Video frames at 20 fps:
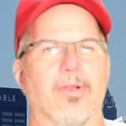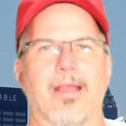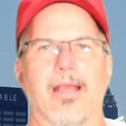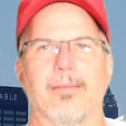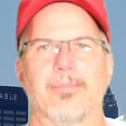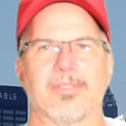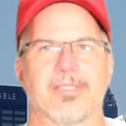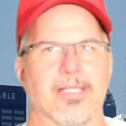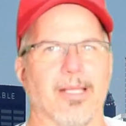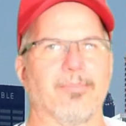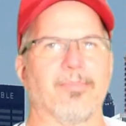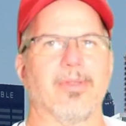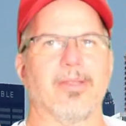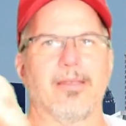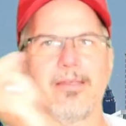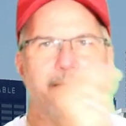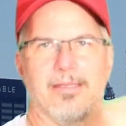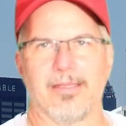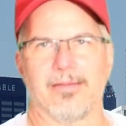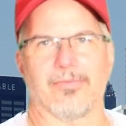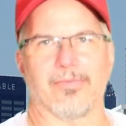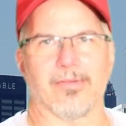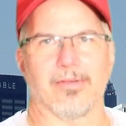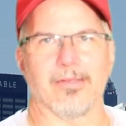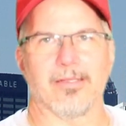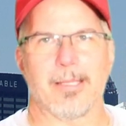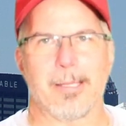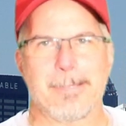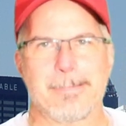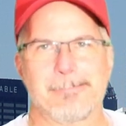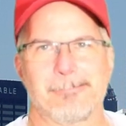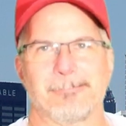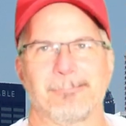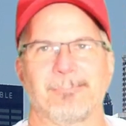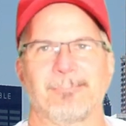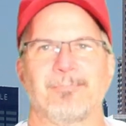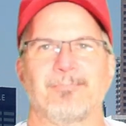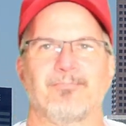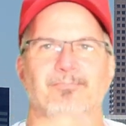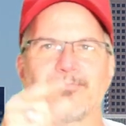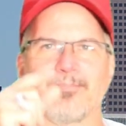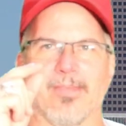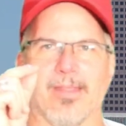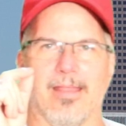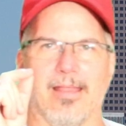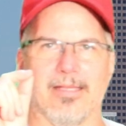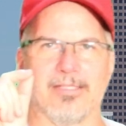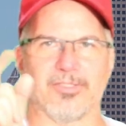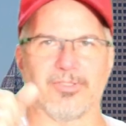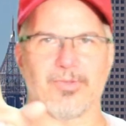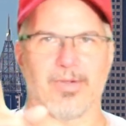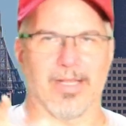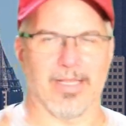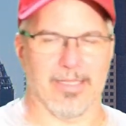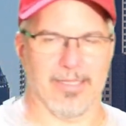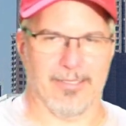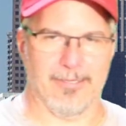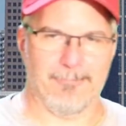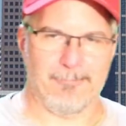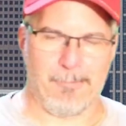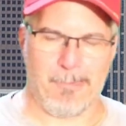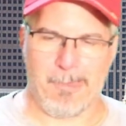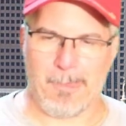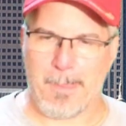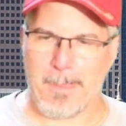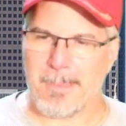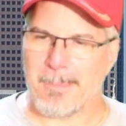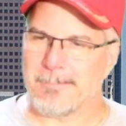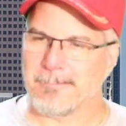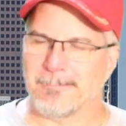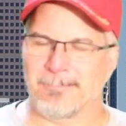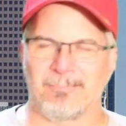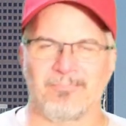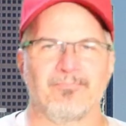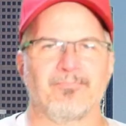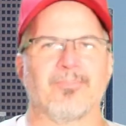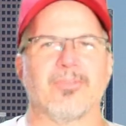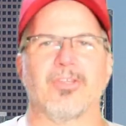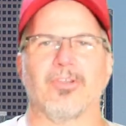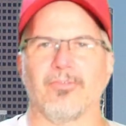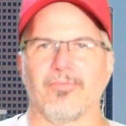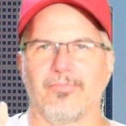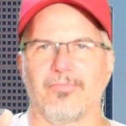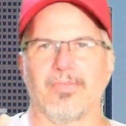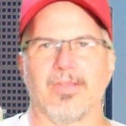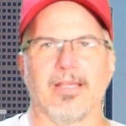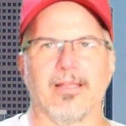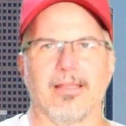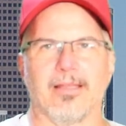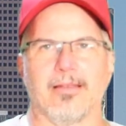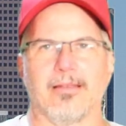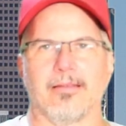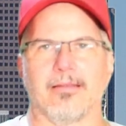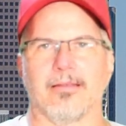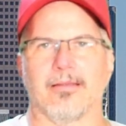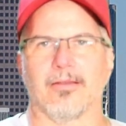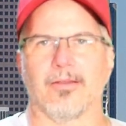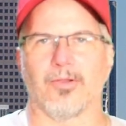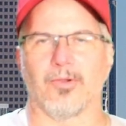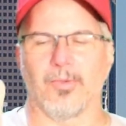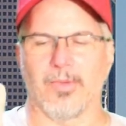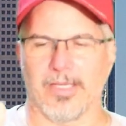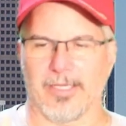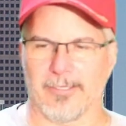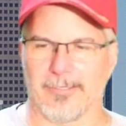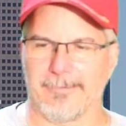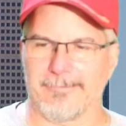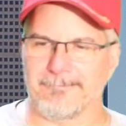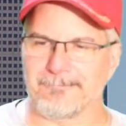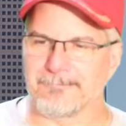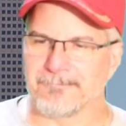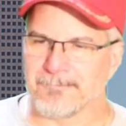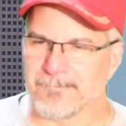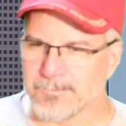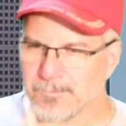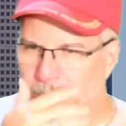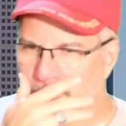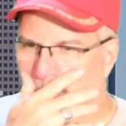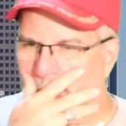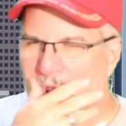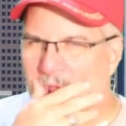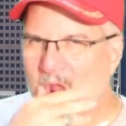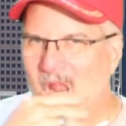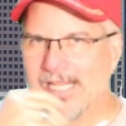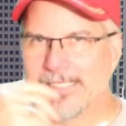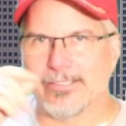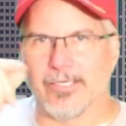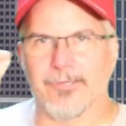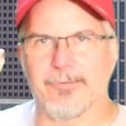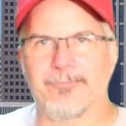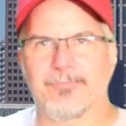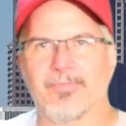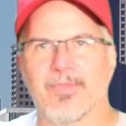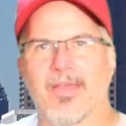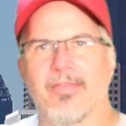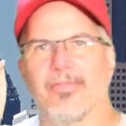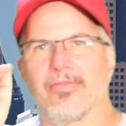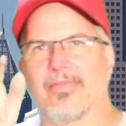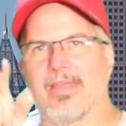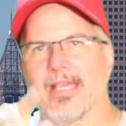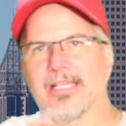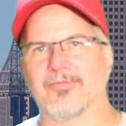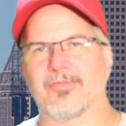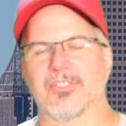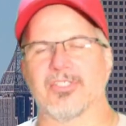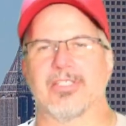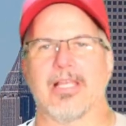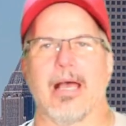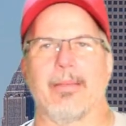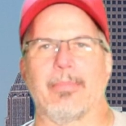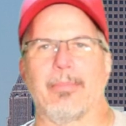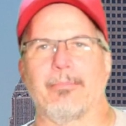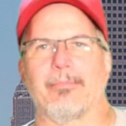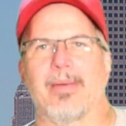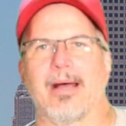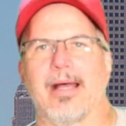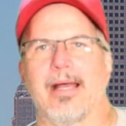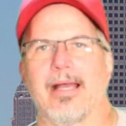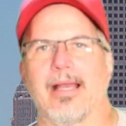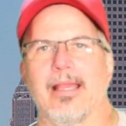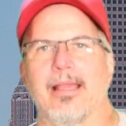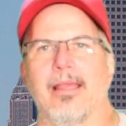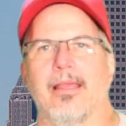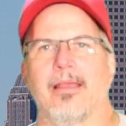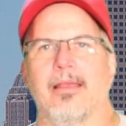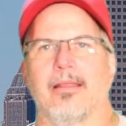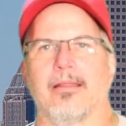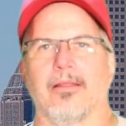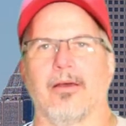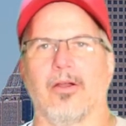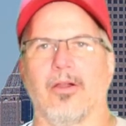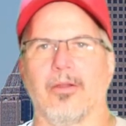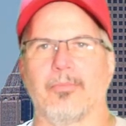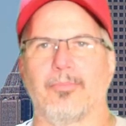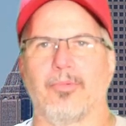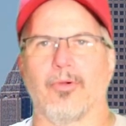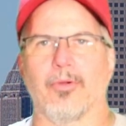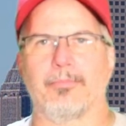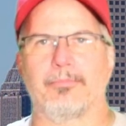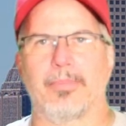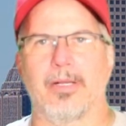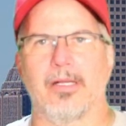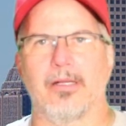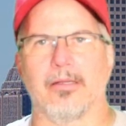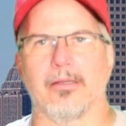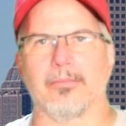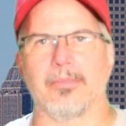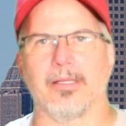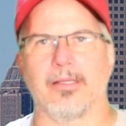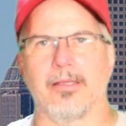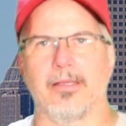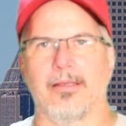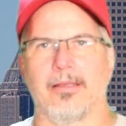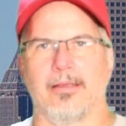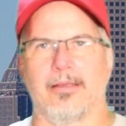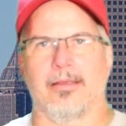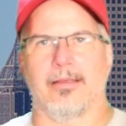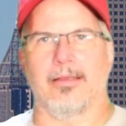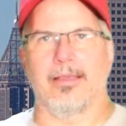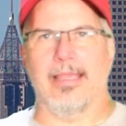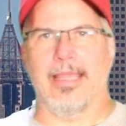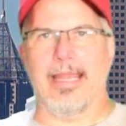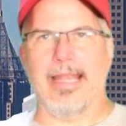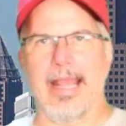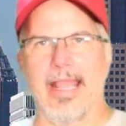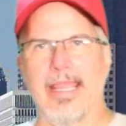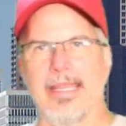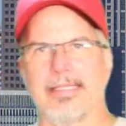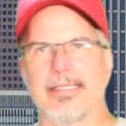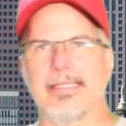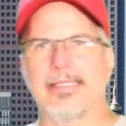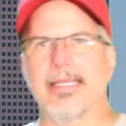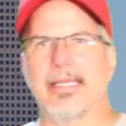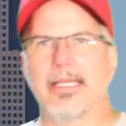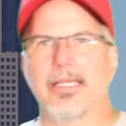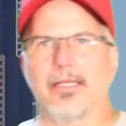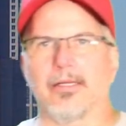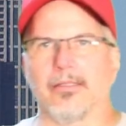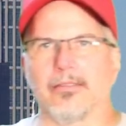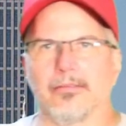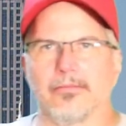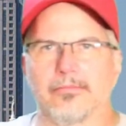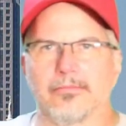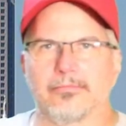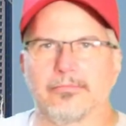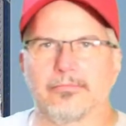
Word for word: grab something different and drink it. You'll feel it quicker. So, thanks for stopping by the Hardport Pub in ATL.